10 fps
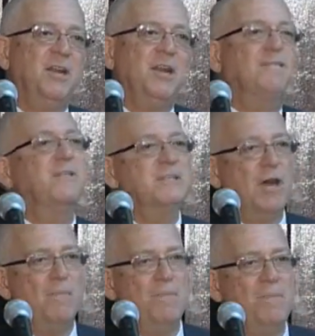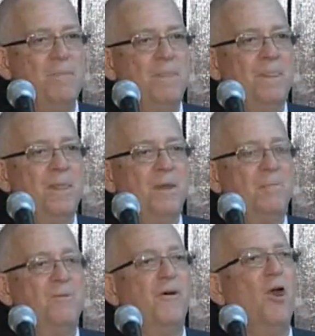not for some,
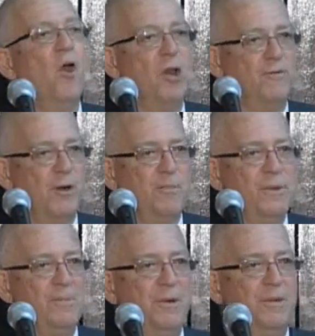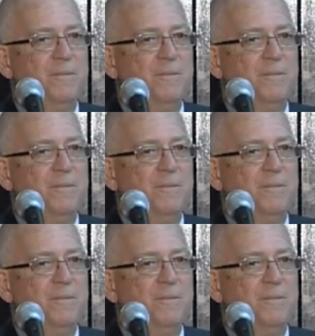but for all of our people.